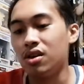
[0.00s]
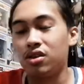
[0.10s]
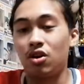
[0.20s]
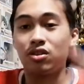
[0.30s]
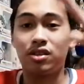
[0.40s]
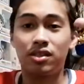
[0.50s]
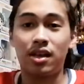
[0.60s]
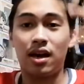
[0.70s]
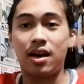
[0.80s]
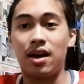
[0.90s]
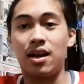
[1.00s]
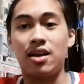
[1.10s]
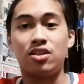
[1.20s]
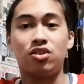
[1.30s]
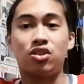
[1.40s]
So this again,
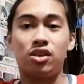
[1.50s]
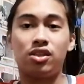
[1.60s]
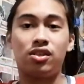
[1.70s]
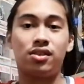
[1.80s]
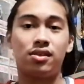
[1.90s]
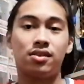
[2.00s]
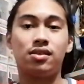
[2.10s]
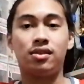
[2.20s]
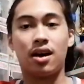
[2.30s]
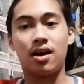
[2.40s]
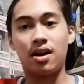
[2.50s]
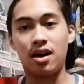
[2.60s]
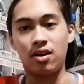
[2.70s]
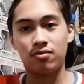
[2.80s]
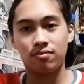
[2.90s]
83s. Sign
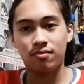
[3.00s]
up.